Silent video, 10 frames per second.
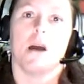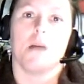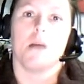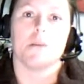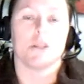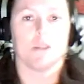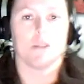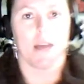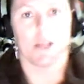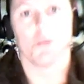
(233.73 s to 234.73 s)
because you've
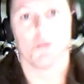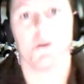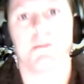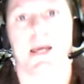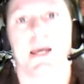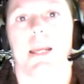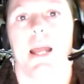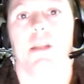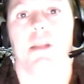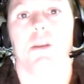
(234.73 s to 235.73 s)
had your womb taken
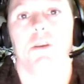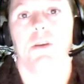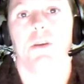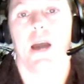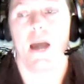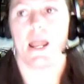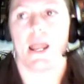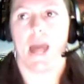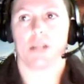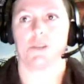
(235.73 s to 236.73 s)
out, you can't
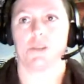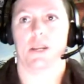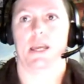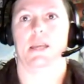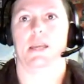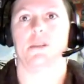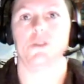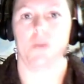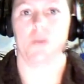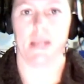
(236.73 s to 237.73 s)
actually
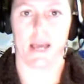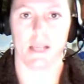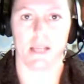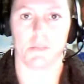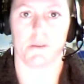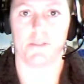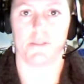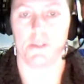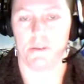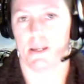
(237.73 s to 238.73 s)
do any housework for
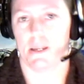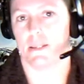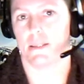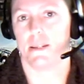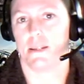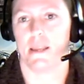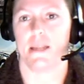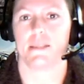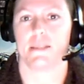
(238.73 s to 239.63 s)
2 weeks. Now that's